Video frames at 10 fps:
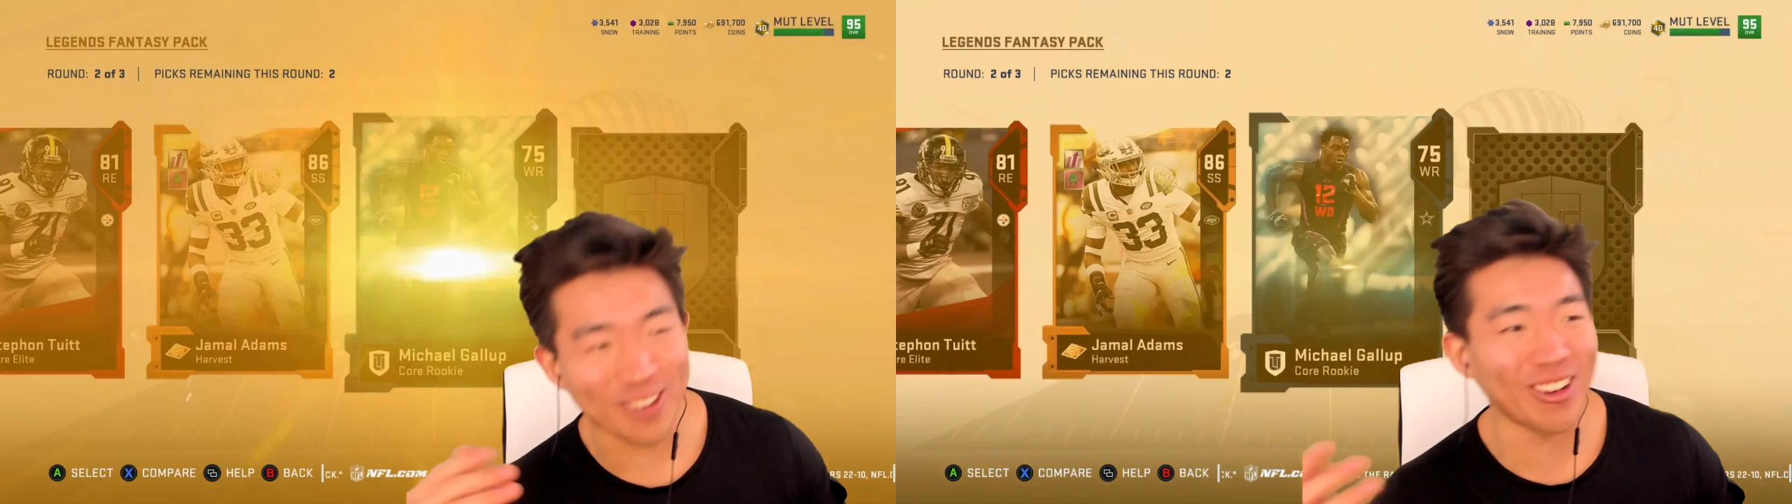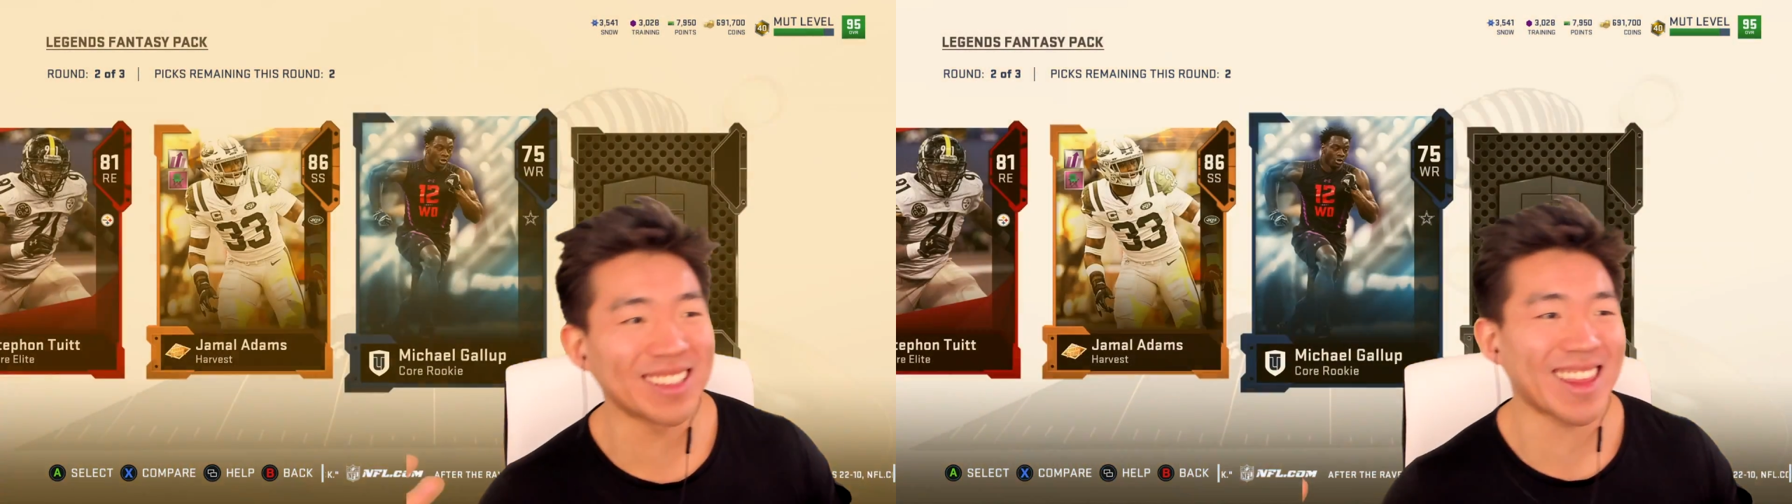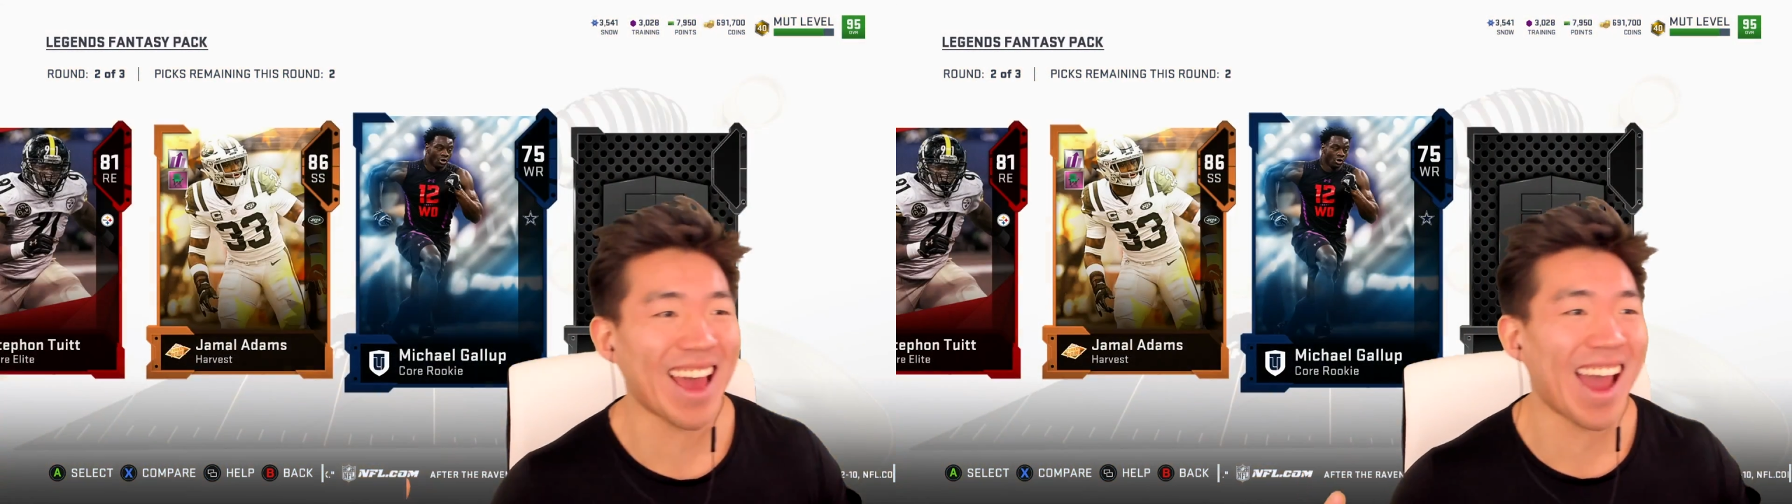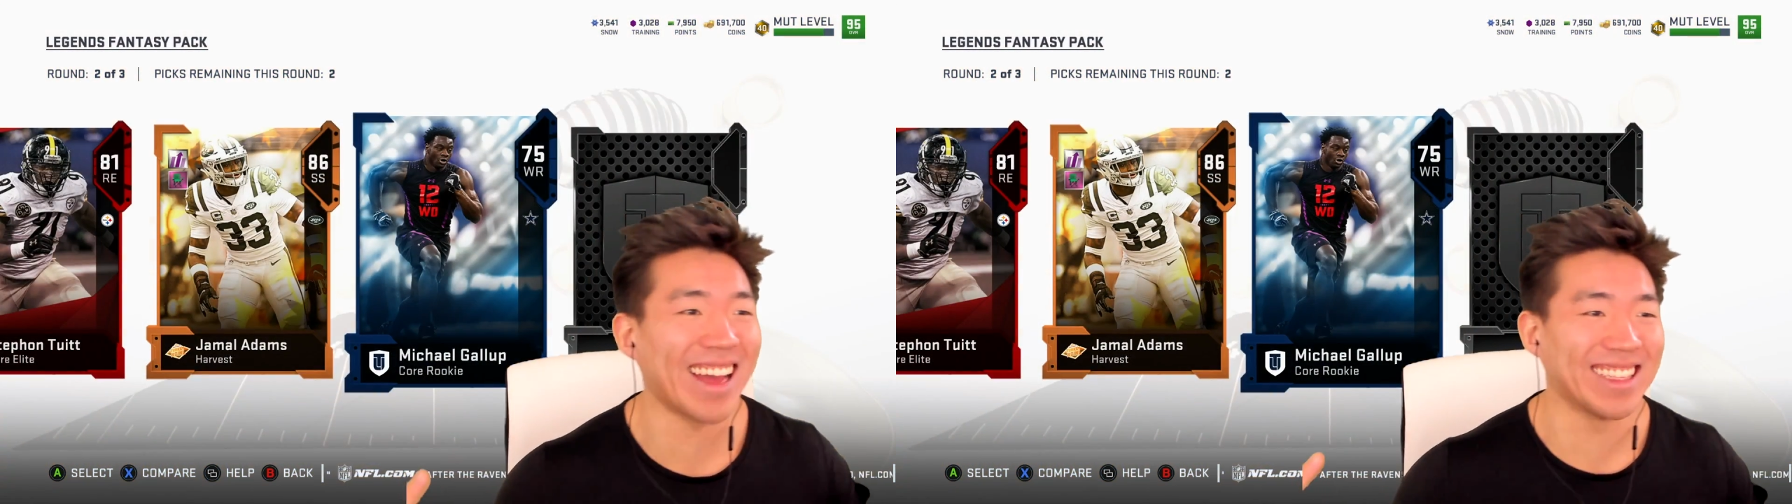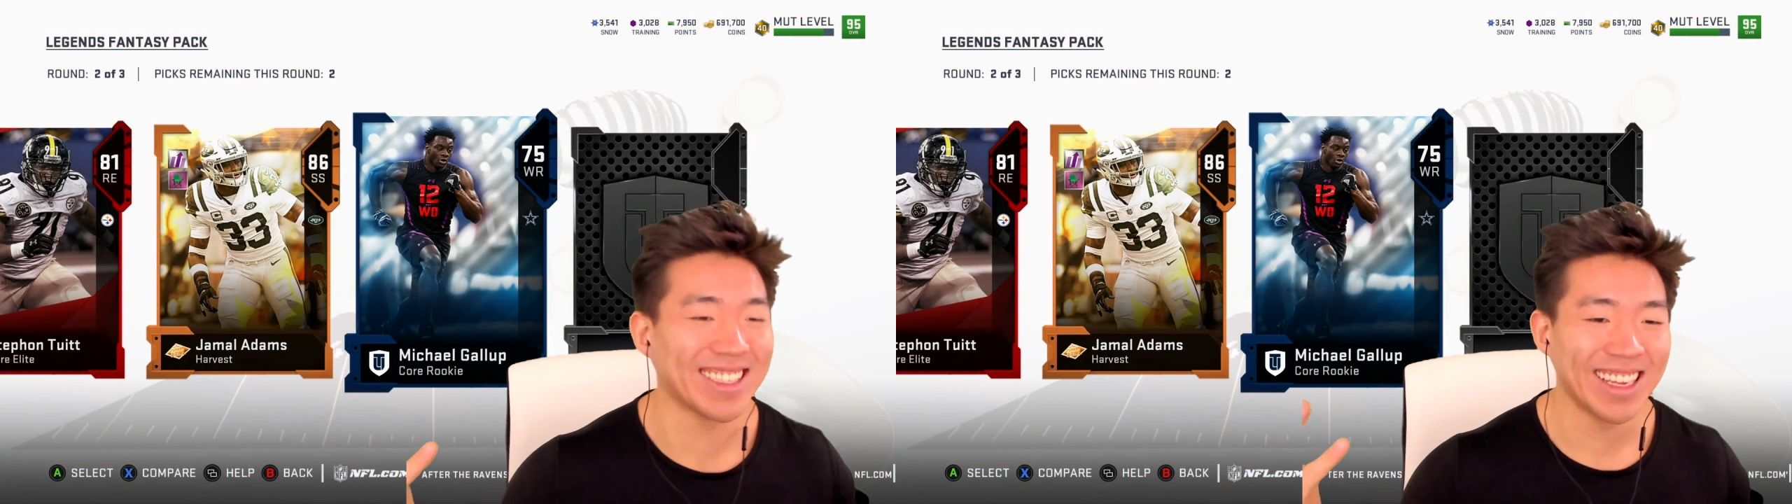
was that?